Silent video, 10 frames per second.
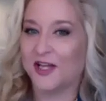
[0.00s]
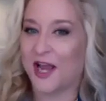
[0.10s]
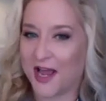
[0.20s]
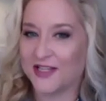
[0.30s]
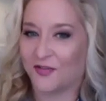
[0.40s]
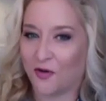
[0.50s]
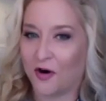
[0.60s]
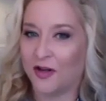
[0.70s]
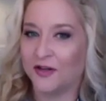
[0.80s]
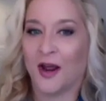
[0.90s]
asked for
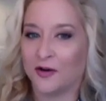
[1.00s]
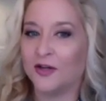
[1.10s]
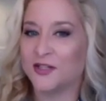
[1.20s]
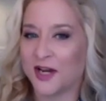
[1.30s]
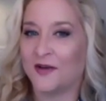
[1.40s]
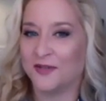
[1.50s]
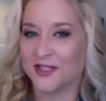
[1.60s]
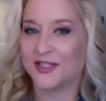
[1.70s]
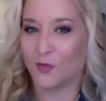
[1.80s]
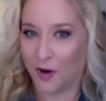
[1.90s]
it. Now yeah. it's time to
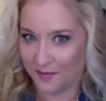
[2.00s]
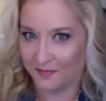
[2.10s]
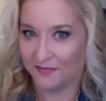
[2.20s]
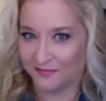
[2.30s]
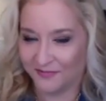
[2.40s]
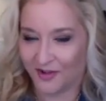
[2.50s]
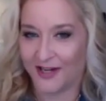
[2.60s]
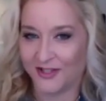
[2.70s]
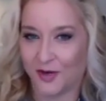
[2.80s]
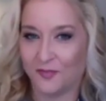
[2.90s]
swim,
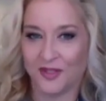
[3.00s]
right? Jump in yeah. the